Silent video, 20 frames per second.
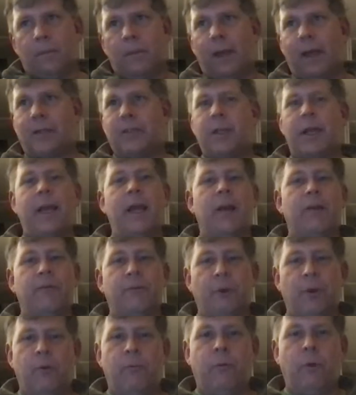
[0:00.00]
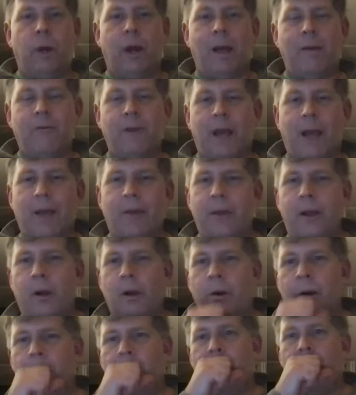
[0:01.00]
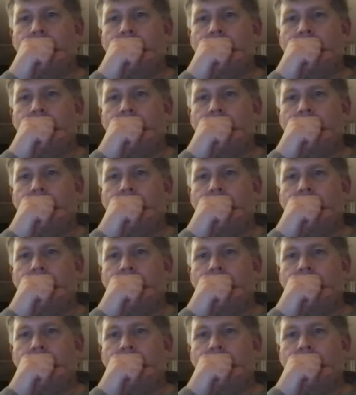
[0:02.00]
that's a handful of what I've got there.